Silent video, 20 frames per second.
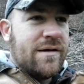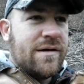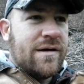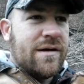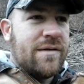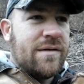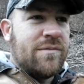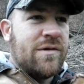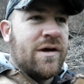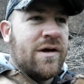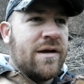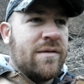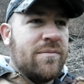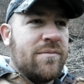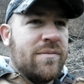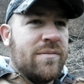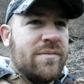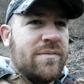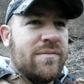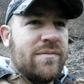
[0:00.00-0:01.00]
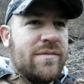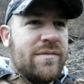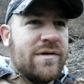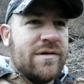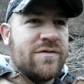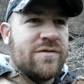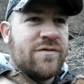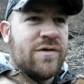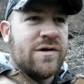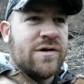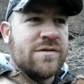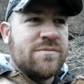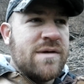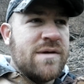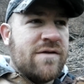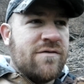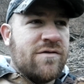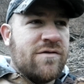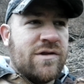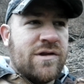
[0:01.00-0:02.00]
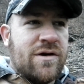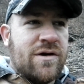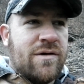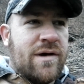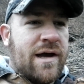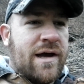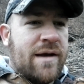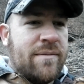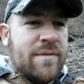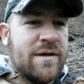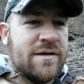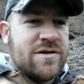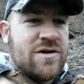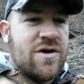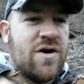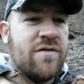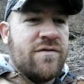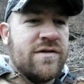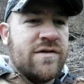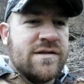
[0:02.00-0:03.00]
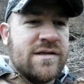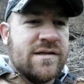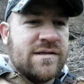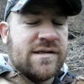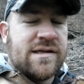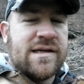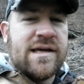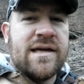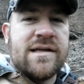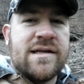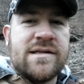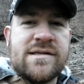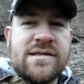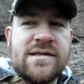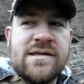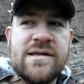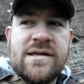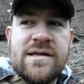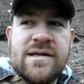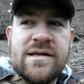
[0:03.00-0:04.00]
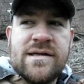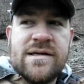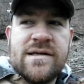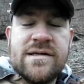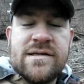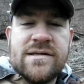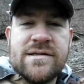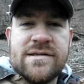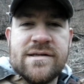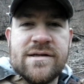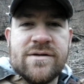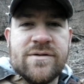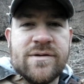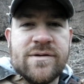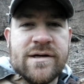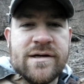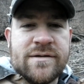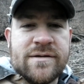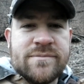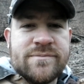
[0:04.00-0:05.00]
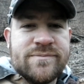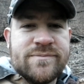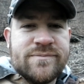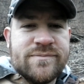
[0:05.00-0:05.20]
I'm not, as far as beaver though, I am as novice as it gets. So